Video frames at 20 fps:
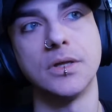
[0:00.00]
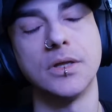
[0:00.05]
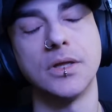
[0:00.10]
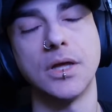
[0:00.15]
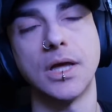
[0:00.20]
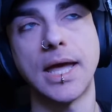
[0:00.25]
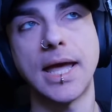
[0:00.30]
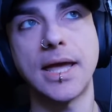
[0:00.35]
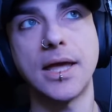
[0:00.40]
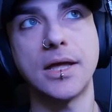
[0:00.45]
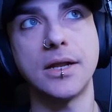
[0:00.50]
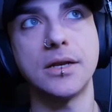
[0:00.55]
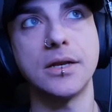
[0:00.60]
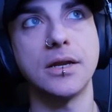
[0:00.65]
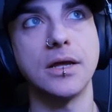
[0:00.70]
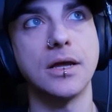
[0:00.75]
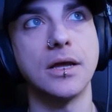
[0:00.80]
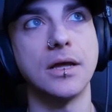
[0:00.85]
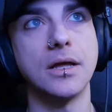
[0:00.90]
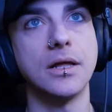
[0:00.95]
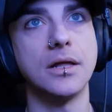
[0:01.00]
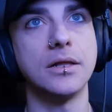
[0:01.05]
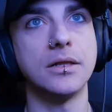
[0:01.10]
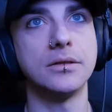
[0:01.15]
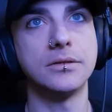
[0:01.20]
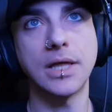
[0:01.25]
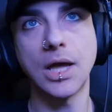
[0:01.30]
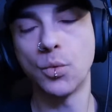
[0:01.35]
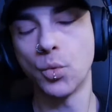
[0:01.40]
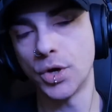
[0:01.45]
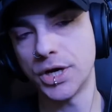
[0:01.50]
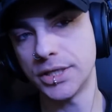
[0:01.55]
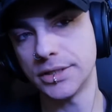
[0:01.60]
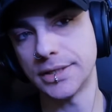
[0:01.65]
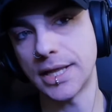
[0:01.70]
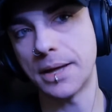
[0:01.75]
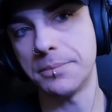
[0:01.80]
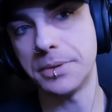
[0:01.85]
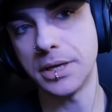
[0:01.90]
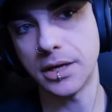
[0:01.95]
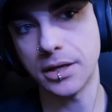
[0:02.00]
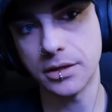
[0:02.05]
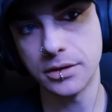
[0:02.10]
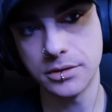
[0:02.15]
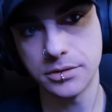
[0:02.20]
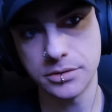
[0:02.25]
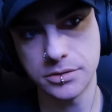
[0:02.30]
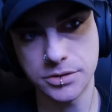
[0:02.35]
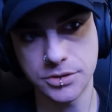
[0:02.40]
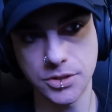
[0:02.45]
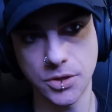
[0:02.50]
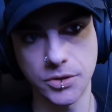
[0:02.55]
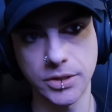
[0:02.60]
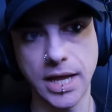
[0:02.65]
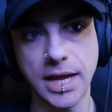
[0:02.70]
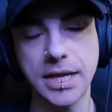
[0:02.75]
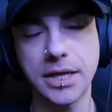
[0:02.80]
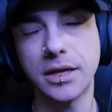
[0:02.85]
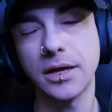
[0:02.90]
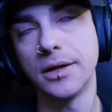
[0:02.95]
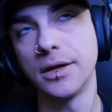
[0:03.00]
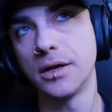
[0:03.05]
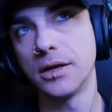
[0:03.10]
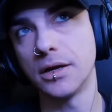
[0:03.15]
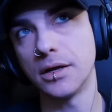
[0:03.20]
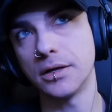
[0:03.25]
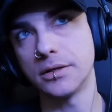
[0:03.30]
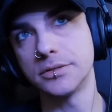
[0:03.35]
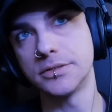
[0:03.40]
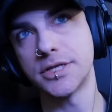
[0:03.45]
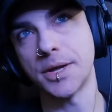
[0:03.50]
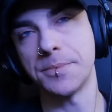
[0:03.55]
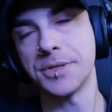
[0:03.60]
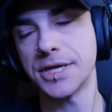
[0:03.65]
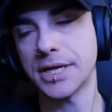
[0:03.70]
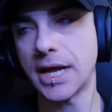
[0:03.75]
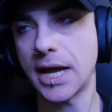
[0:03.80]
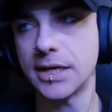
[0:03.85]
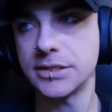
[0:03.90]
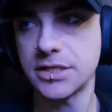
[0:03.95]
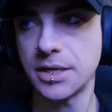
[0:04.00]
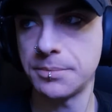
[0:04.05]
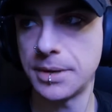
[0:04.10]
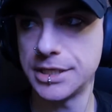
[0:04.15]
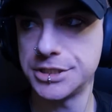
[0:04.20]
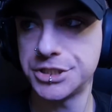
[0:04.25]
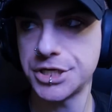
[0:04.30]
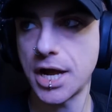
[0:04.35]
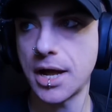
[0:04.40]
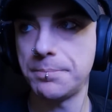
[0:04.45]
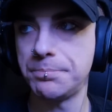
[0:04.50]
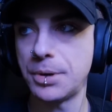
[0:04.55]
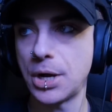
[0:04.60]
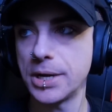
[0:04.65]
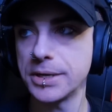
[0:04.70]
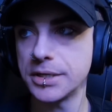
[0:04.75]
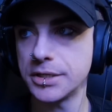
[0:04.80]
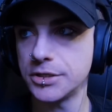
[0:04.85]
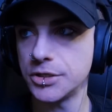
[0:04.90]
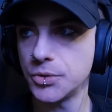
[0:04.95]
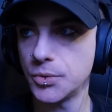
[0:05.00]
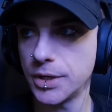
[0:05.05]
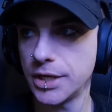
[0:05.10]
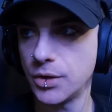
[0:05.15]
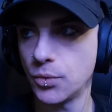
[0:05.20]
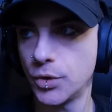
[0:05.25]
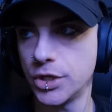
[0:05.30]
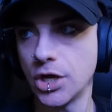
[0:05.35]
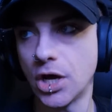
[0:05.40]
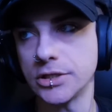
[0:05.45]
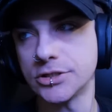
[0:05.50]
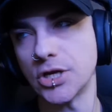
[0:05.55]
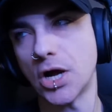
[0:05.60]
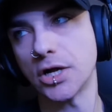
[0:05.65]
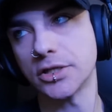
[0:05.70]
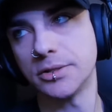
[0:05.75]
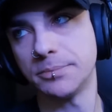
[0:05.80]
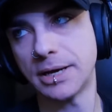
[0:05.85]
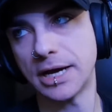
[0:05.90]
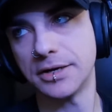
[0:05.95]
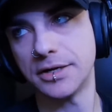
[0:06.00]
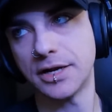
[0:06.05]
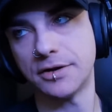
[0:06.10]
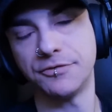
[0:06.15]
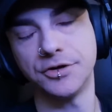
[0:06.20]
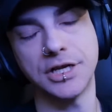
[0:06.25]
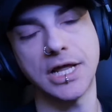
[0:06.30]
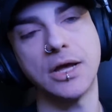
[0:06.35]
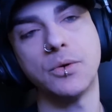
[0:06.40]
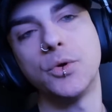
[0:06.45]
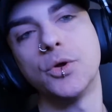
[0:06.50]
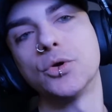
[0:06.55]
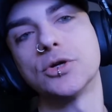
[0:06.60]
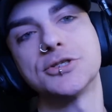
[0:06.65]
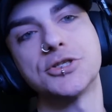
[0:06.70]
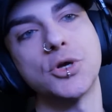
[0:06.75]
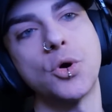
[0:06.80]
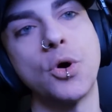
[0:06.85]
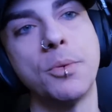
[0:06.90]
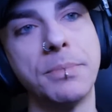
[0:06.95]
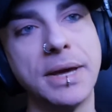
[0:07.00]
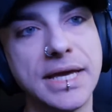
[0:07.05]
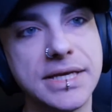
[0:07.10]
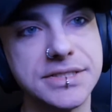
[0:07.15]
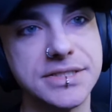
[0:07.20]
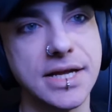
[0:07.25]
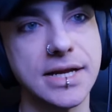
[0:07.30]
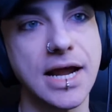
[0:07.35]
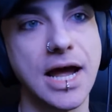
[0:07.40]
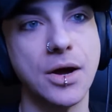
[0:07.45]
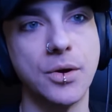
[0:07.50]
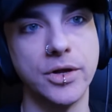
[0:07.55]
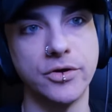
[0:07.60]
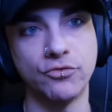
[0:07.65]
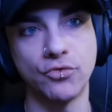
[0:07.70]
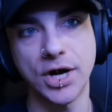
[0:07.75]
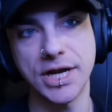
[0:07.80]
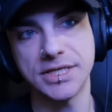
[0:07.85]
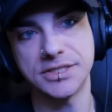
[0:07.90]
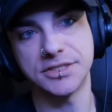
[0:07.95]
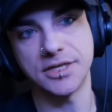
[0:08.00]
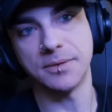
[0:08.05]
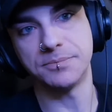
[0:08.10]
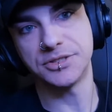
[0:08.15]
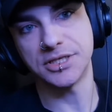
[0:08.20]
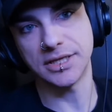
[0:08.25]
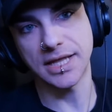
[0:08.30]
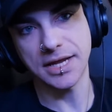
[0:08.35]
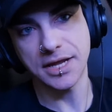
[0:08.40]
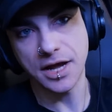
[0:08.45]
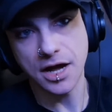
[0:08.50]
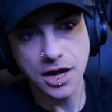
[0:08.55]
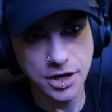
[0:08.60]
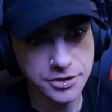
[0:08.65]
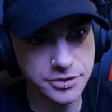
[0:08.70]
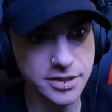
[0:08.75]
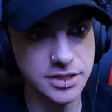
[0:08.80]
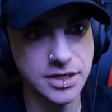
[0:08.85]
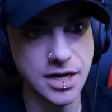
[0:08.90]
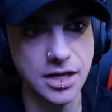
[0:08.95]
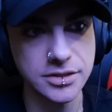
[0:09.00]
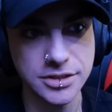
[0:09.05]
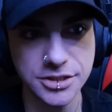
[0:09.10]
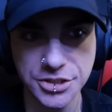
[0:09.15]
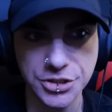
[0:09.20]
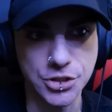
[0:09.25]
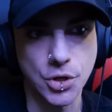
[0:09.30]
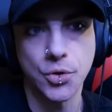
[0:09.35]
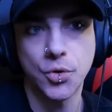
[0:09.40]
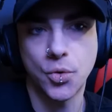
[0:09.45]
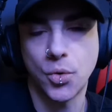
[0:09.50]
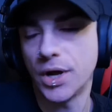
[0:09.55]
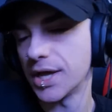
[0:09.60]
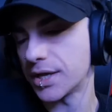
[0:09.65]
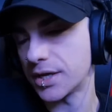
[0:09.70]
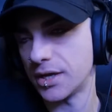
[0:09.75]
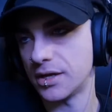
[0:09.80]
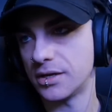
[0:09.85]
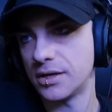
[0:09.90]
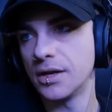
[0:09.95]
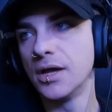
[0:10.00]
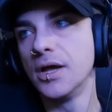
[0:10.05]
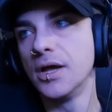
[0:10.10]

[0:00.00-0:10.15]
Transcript: and they wouldn't let me. So like some of the guys at my job bought into it. We all talked about it every day. We were so amazed at how it raised up to like $100 so quick, and